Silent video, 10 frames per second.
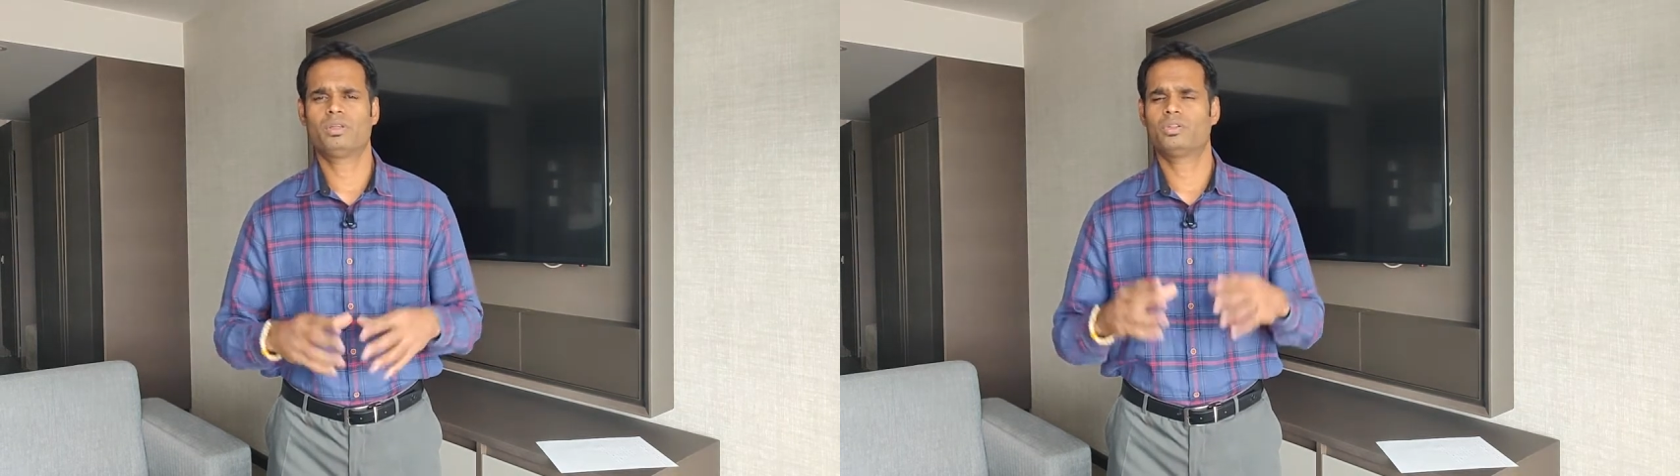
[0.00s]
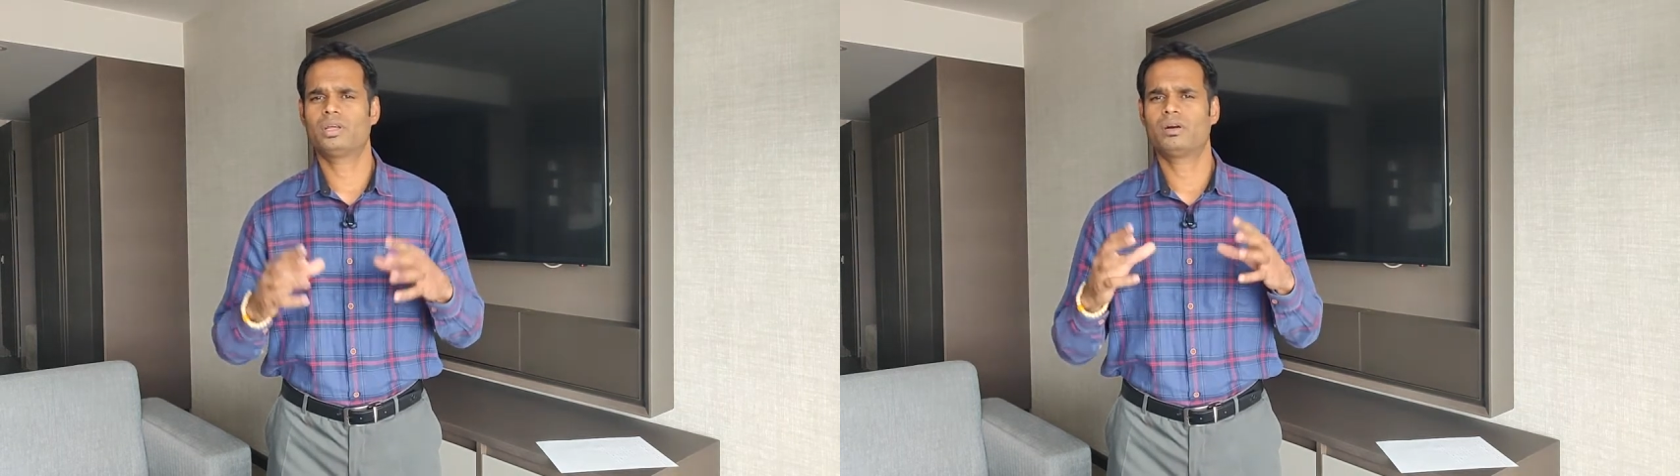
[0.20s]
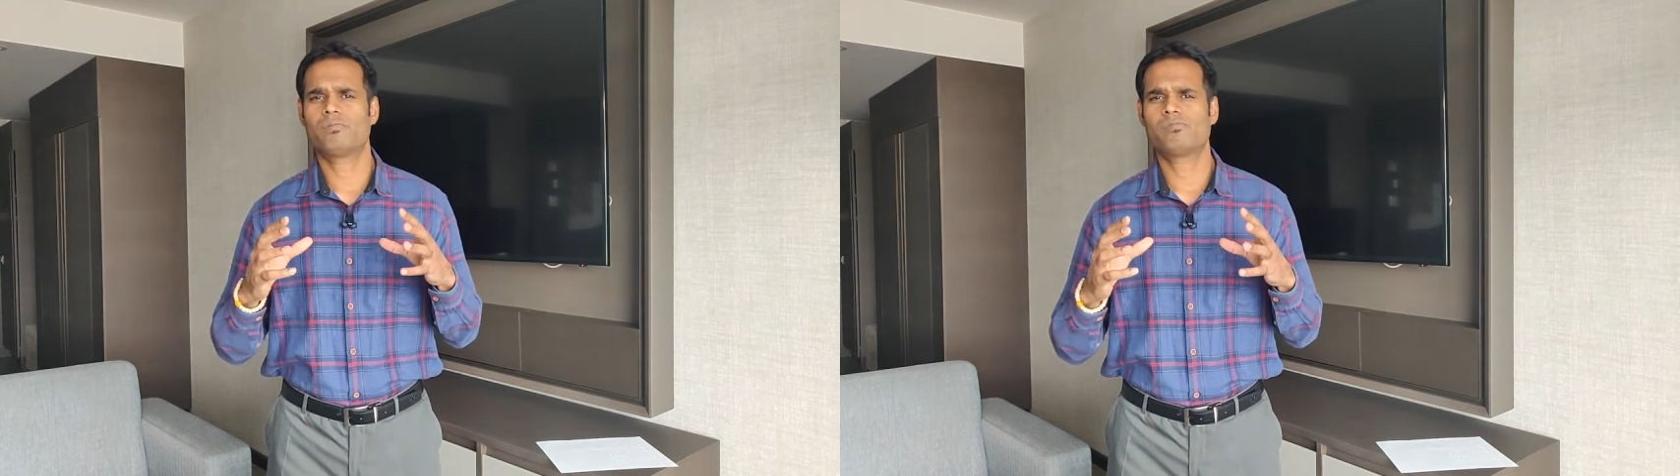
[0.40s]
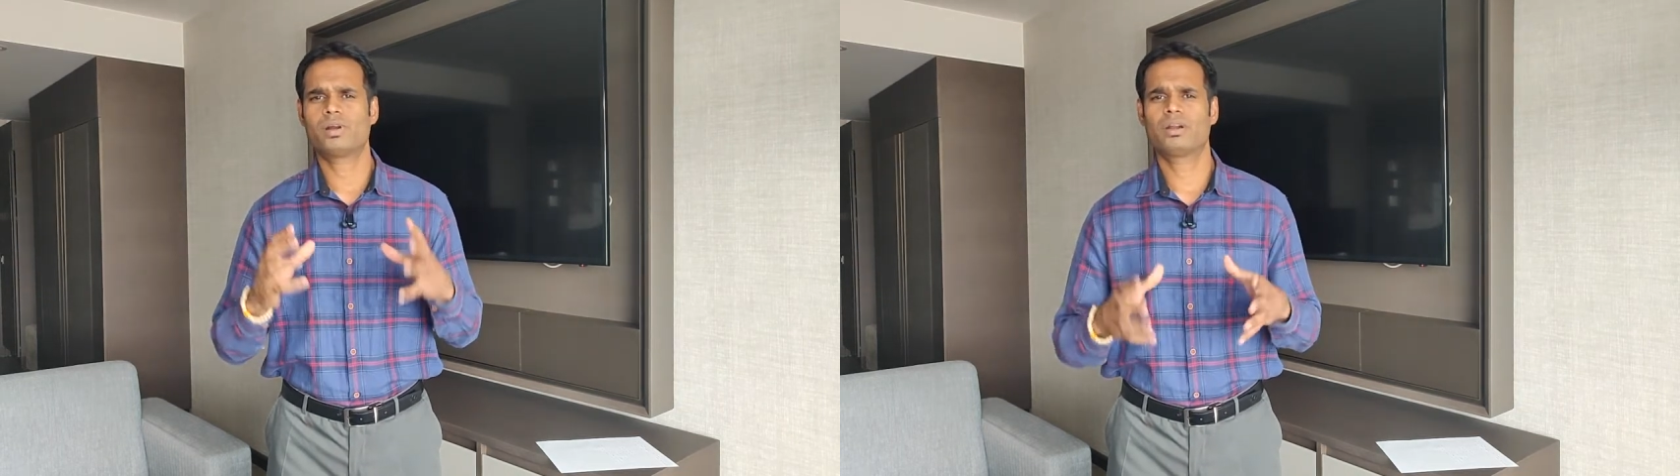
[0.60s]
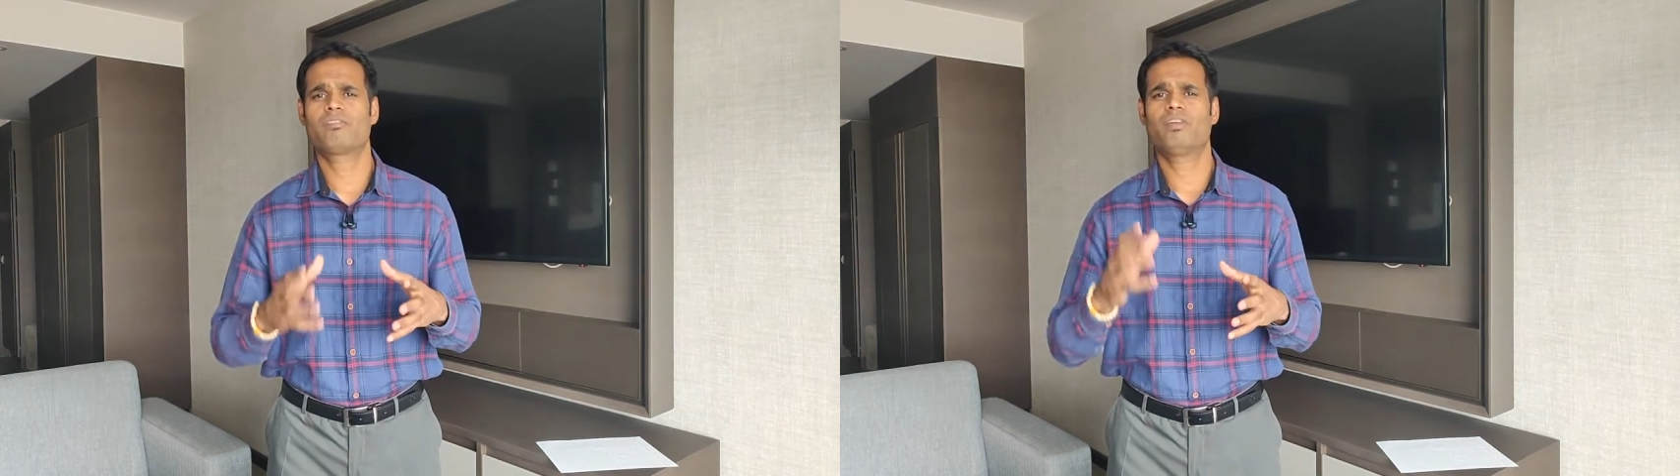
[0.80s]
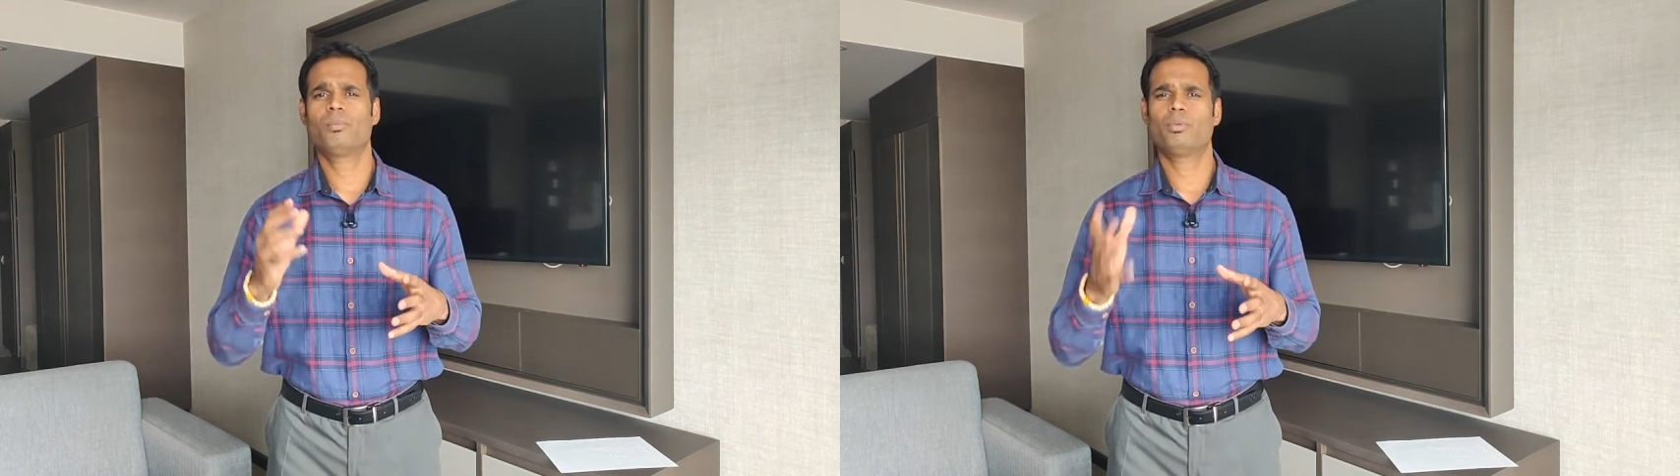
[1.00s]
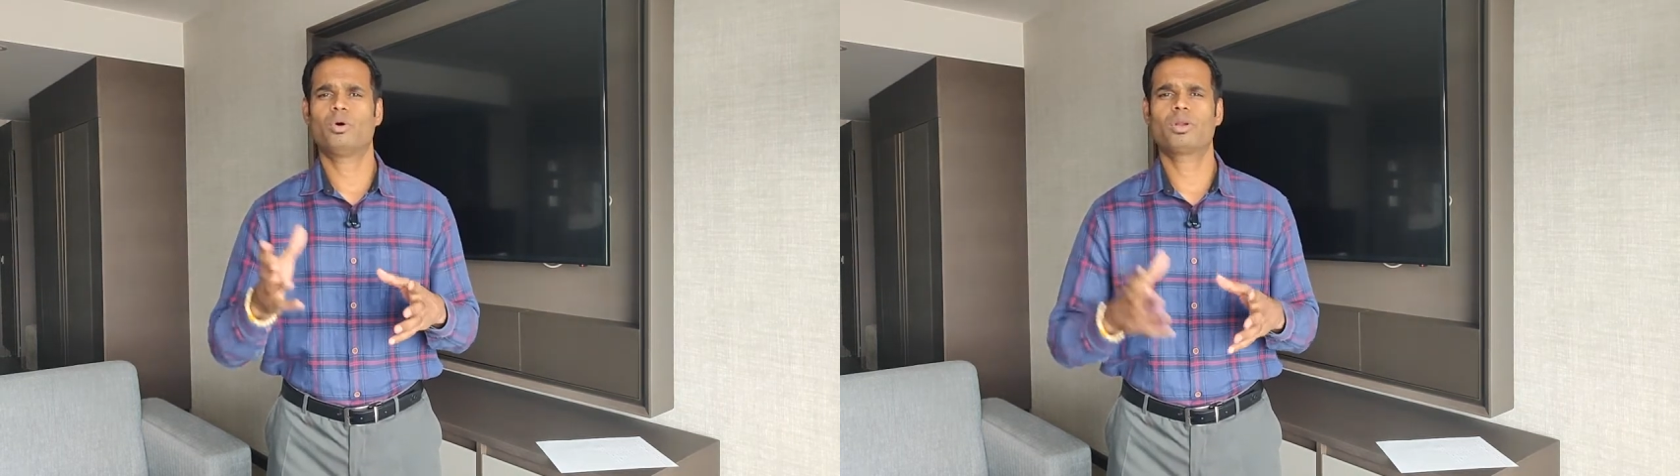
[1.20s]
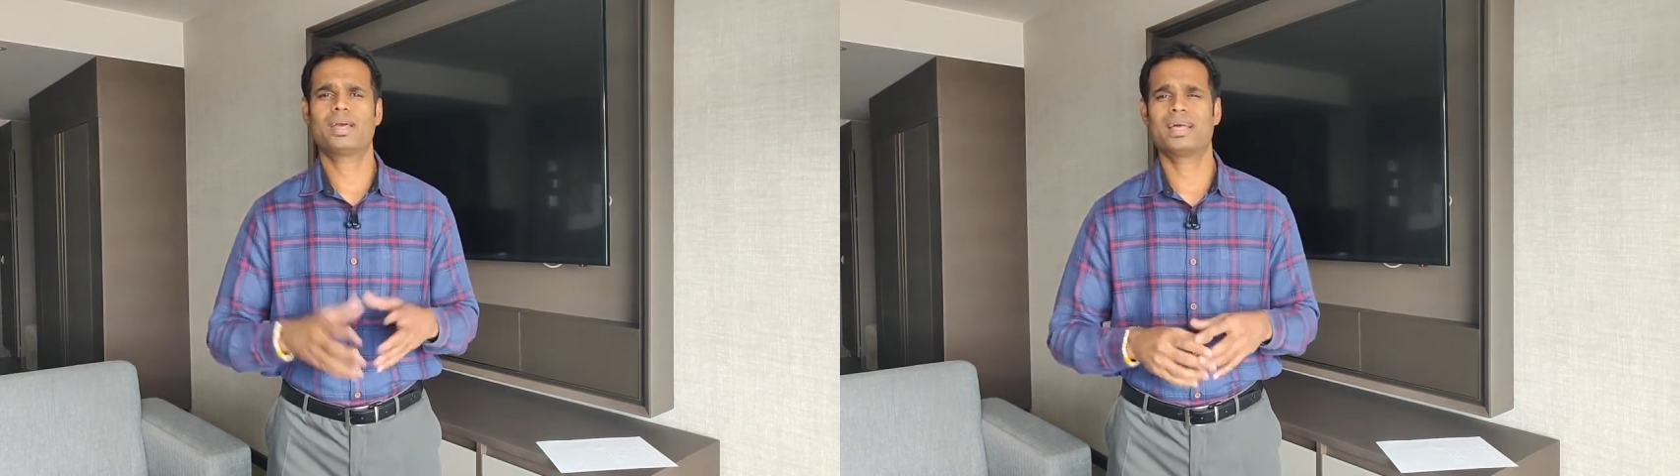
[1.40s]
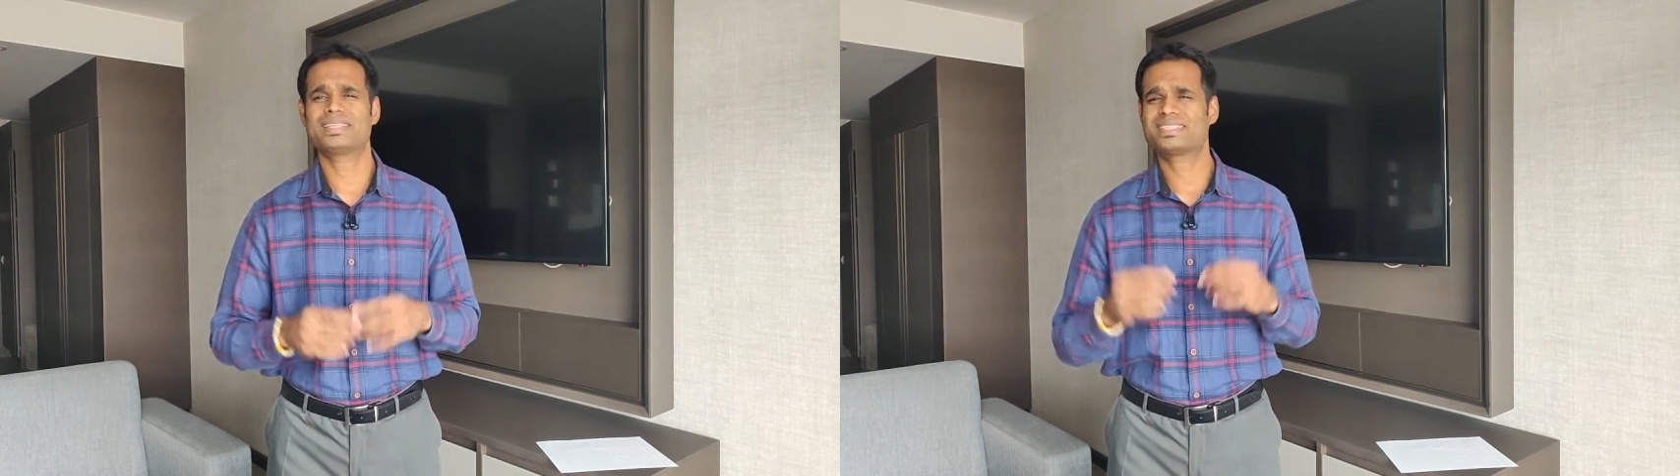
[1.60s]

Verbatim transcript: There are wonderful podcasts.